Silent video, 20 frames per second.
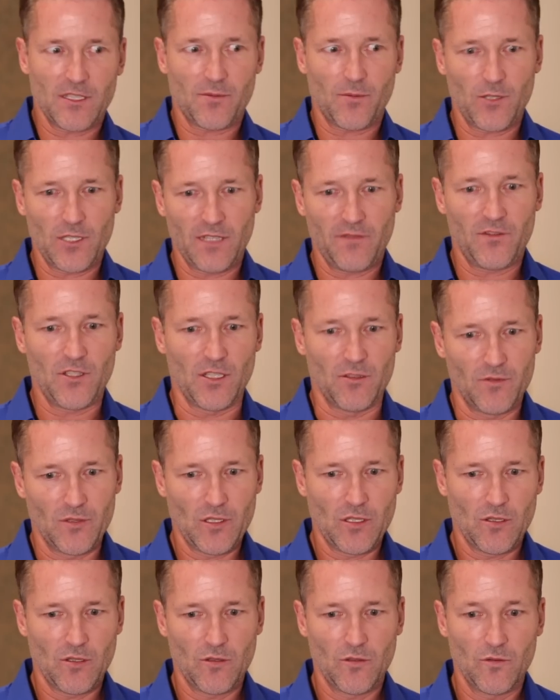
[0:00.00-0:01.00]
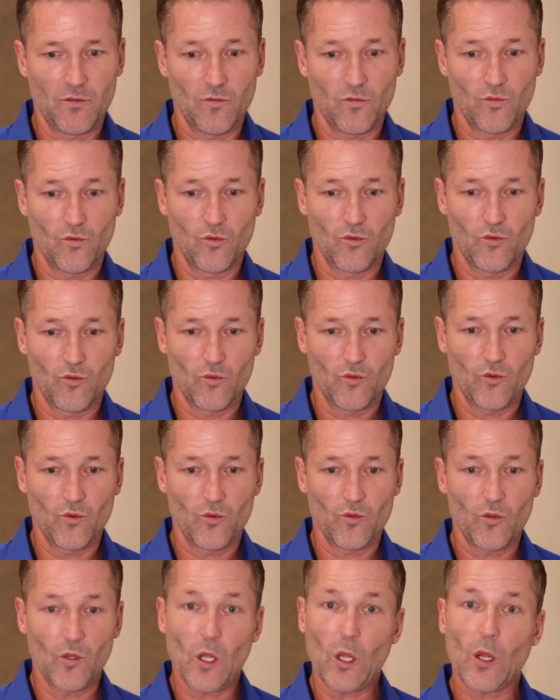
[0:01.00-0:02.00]
point of view.
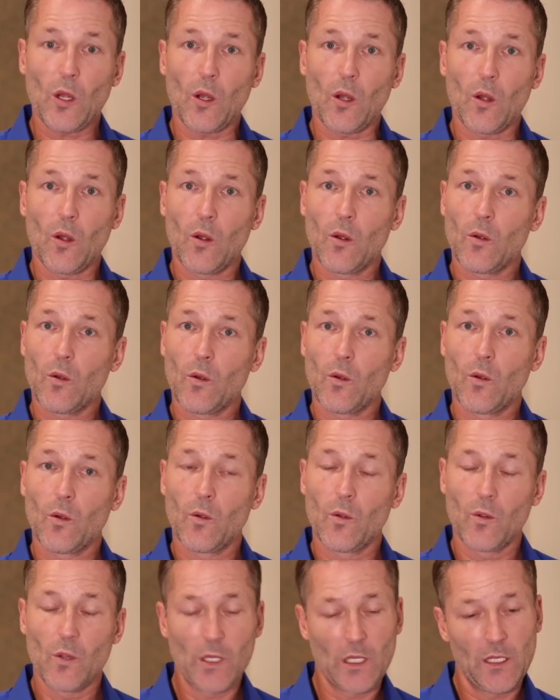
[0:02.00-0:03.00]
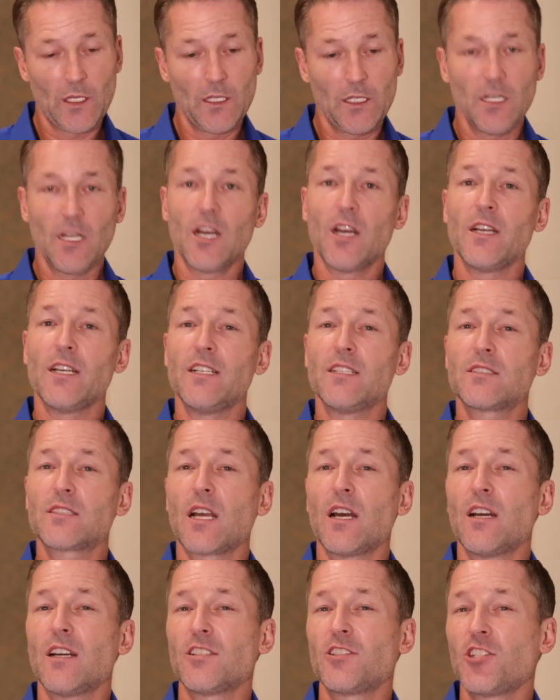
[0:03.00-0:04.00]
Huh. It's
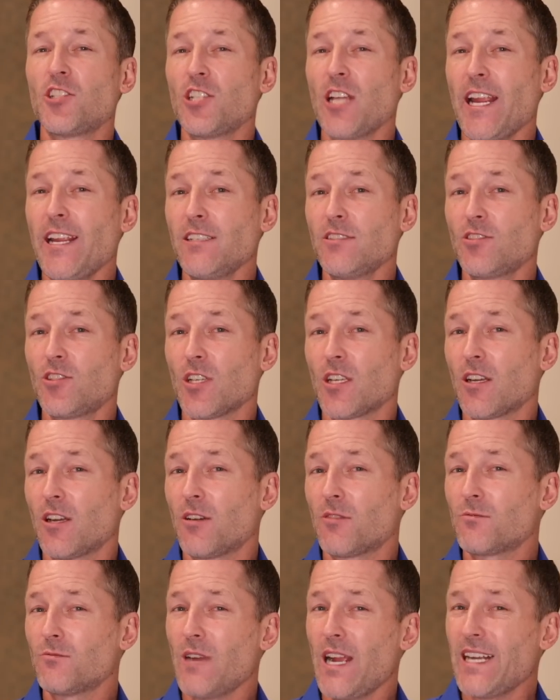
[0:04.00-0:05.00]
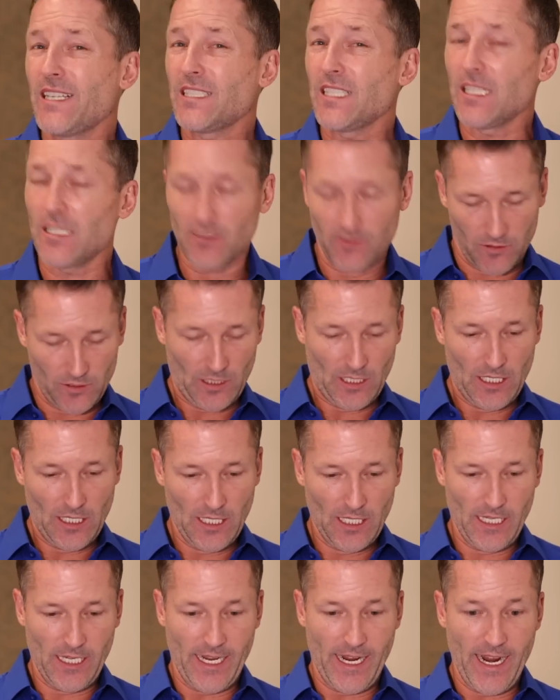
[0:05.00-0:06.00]
changing already.
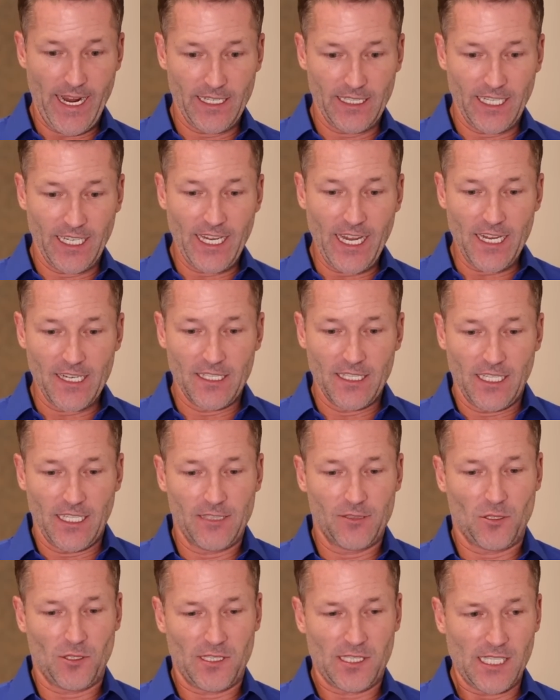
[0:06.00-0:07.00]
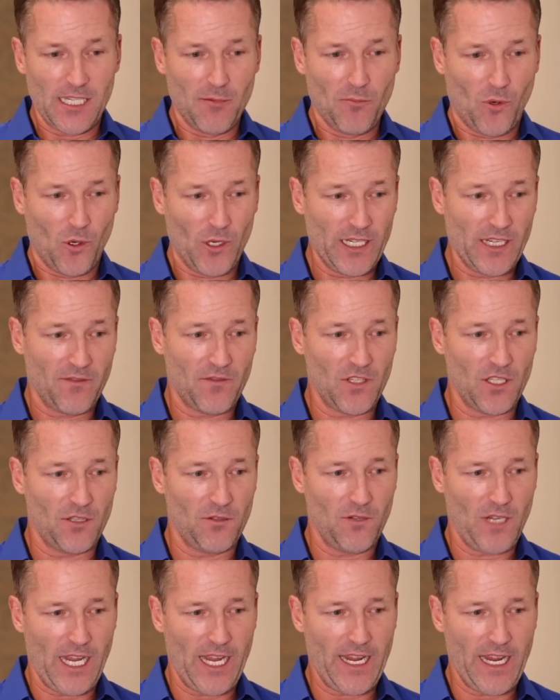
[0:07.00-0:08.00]
And again, interesting point of
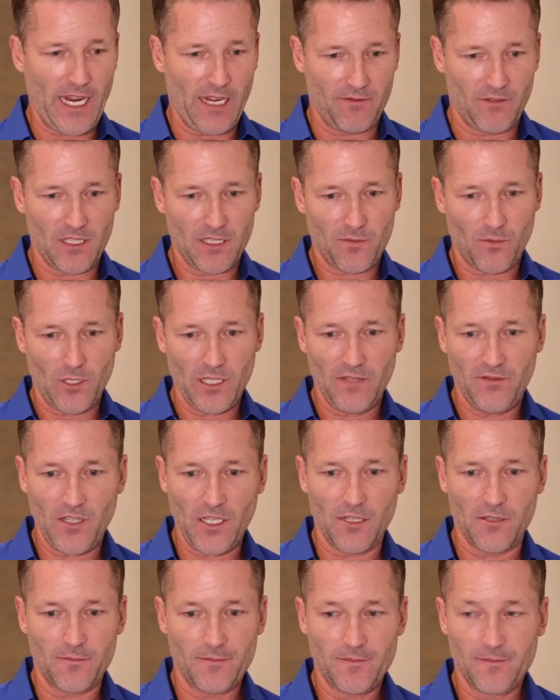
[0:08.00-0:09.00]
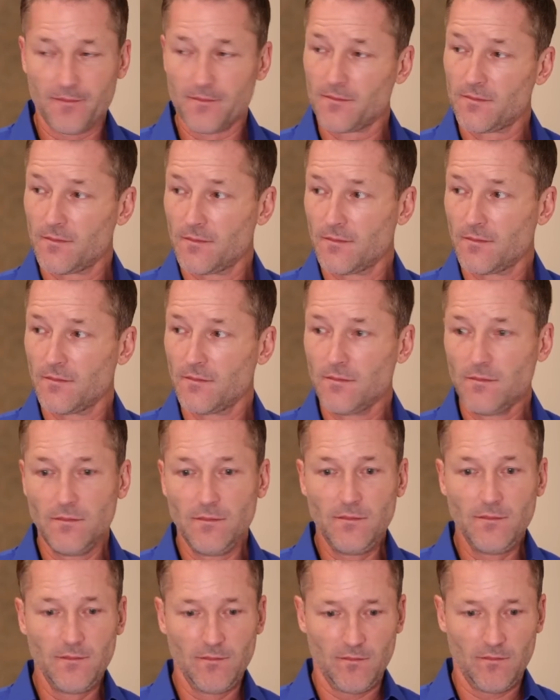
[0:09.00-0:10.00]
view, I have this point of view.
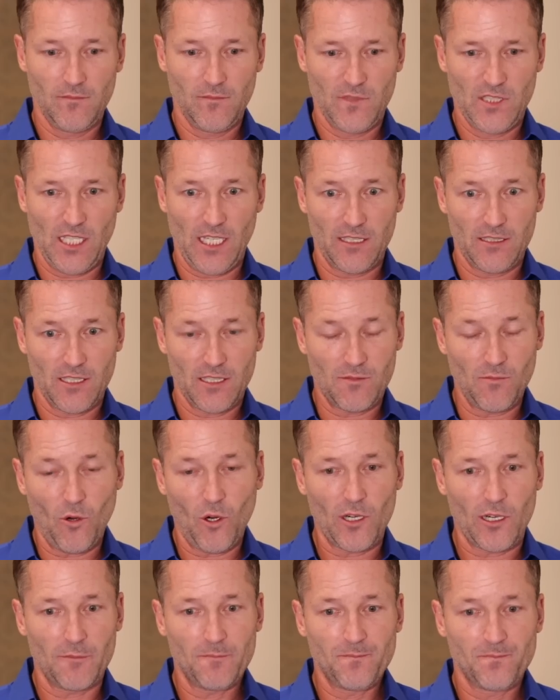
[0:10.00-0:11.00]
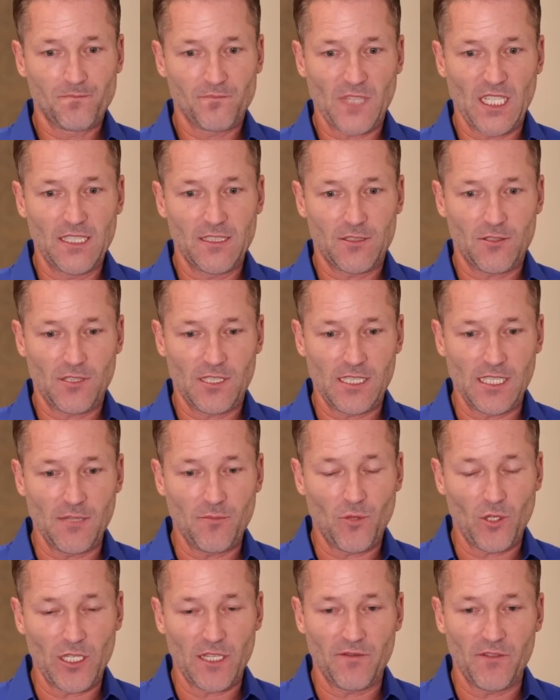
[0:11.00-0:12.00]
Changes more.
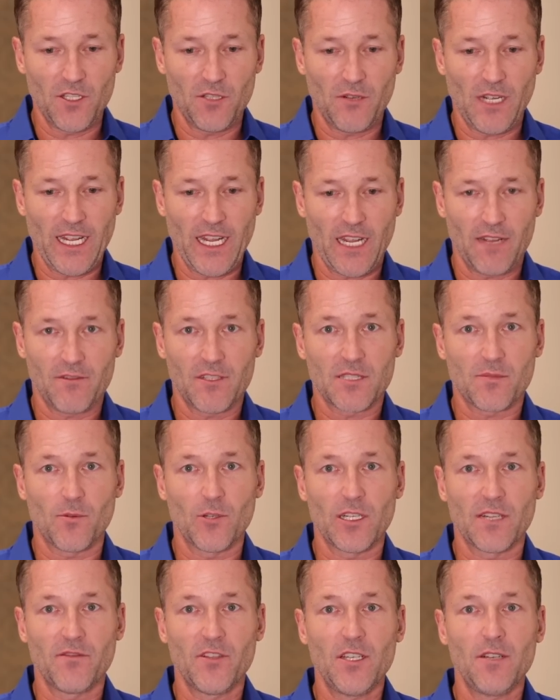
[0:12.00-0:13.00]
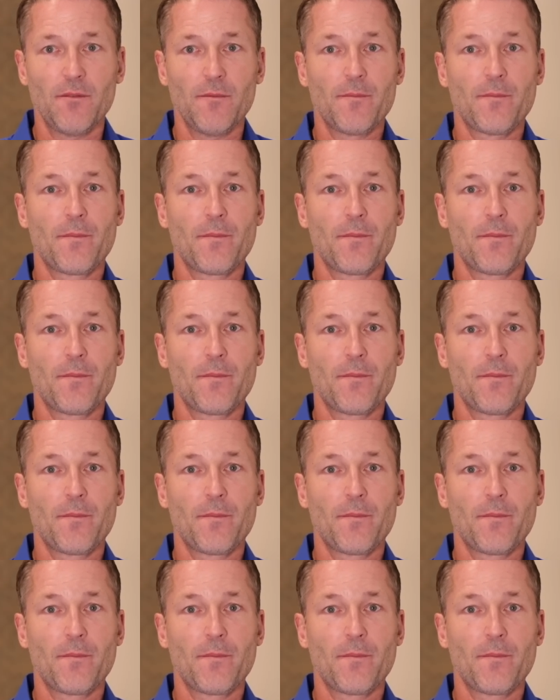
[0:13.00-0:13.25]
Interesting point of view, I have this point of view.